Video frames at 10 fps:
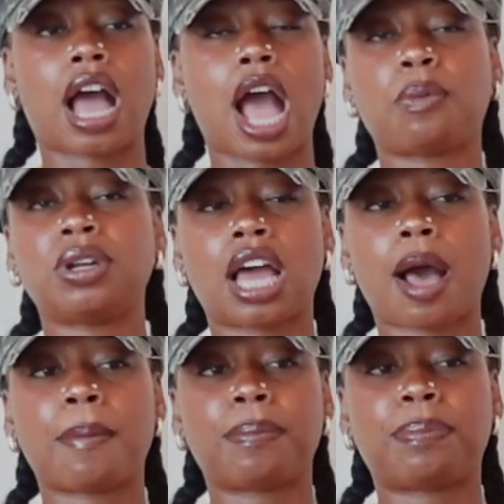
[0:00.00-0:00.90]
I would
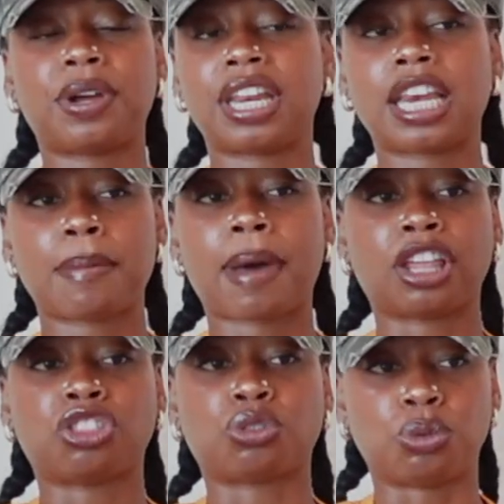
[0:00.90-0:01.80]
not put
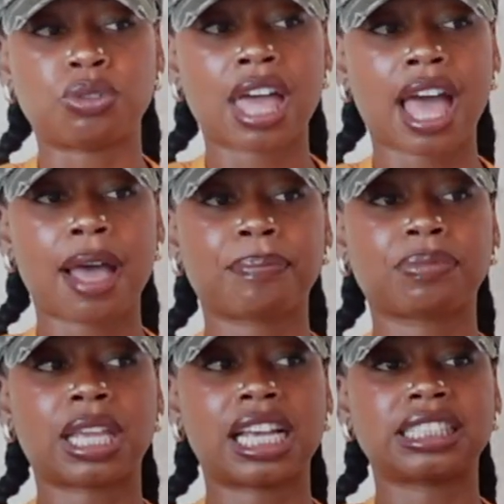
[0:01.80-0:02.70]
anybody through that
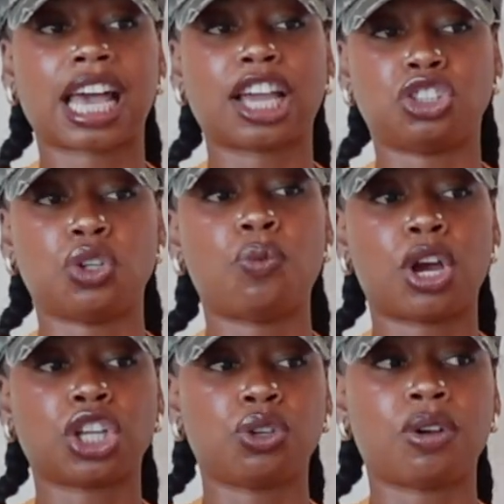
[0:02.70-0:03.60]
because I do
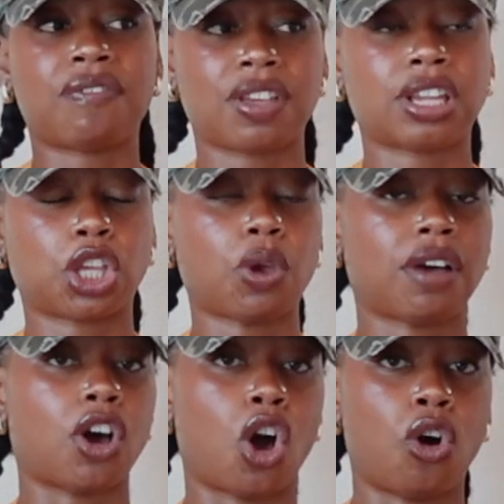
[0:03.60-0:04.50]
want you to feel like you
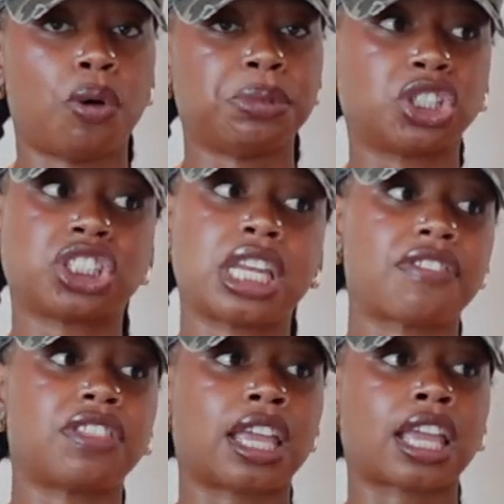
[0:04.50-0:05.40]
have a home. There's
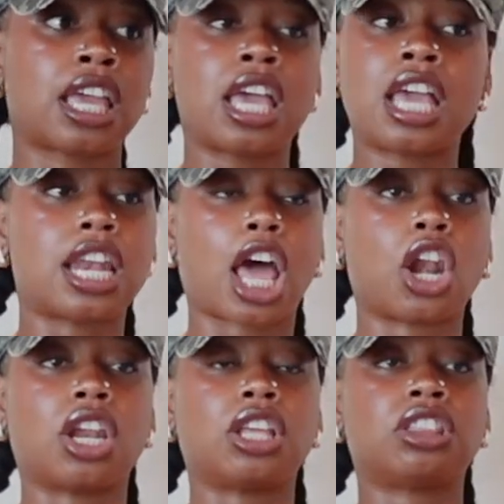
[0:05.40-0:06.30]

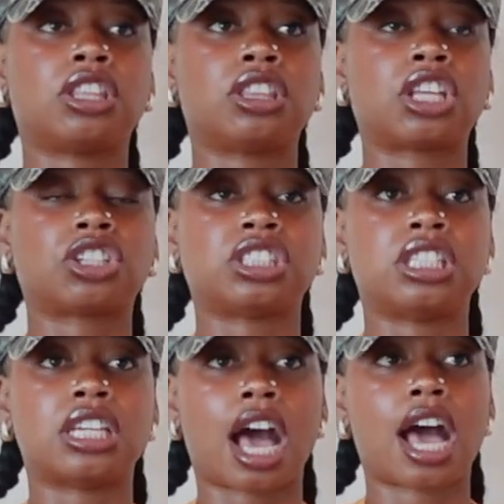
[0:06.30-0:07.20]
not
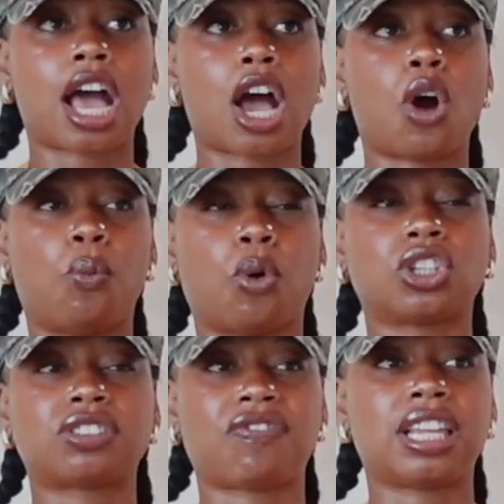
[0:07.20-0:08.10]
a
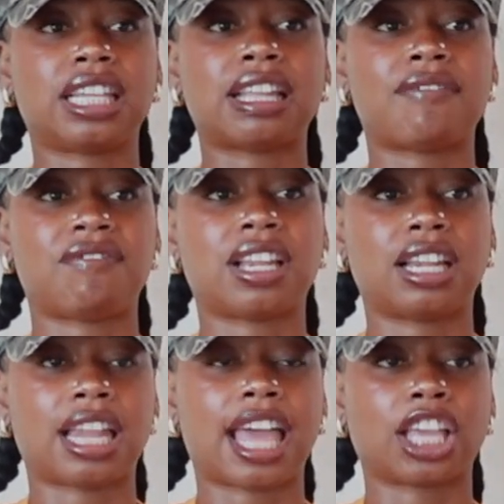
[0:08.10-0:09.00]
worse feeling than
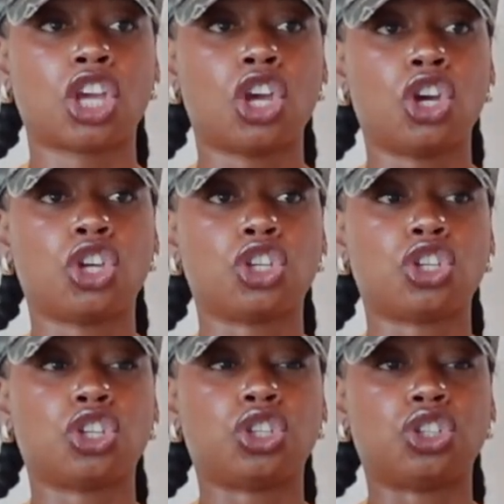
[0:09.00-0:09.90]
feeling like
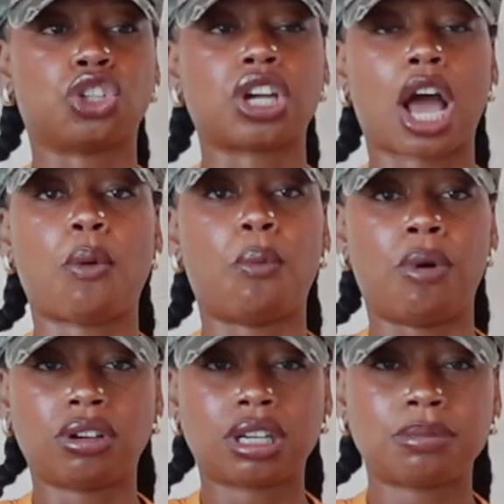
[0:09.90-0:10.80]
you're not
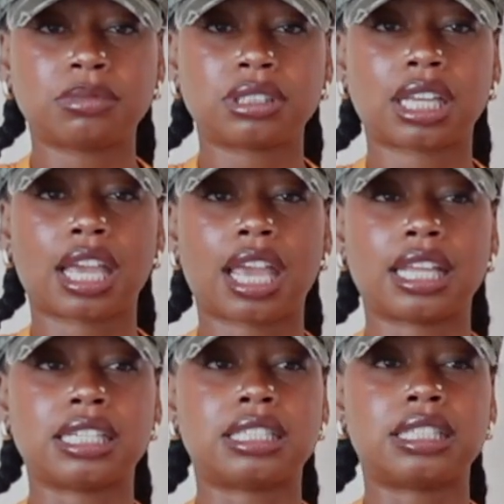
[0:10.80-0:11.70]
welcomed
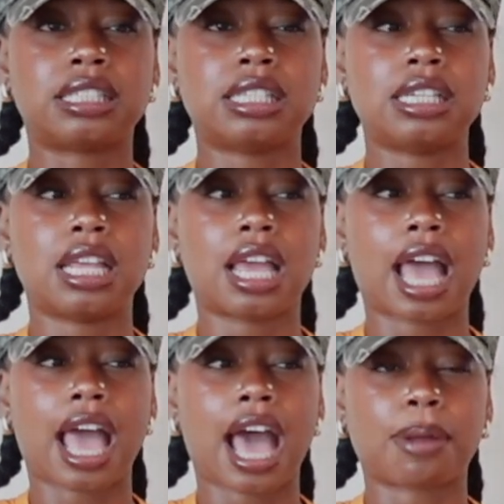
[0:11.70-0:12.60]
in
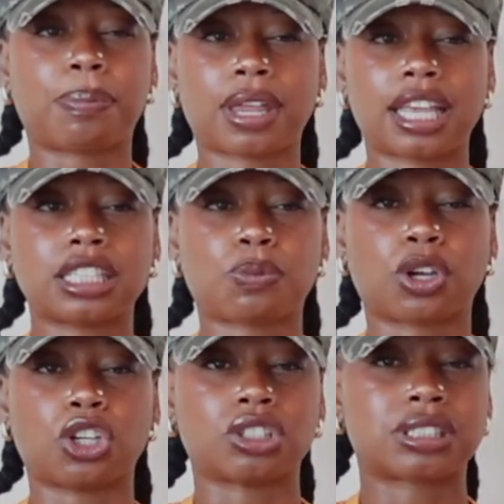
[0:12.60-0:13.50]
at a place
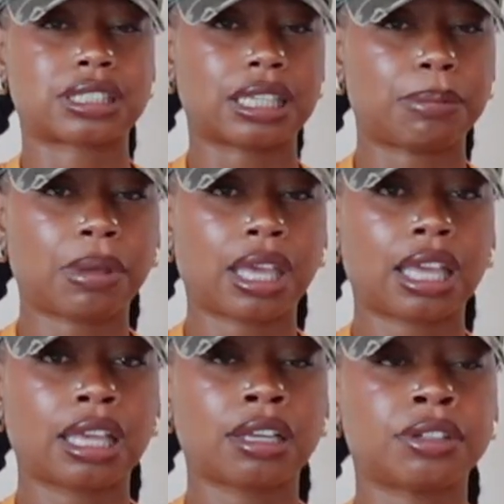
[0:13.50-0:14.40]
where you're
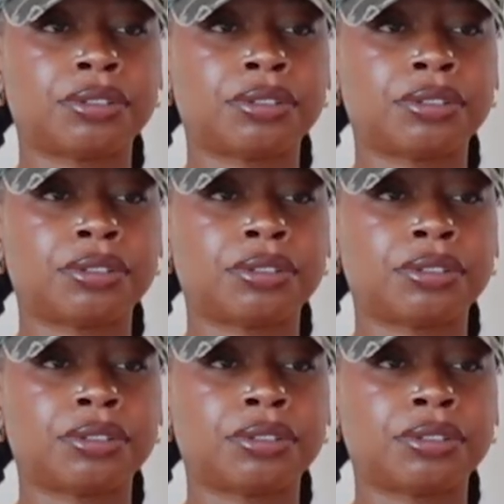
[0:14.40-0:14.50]
sleeping.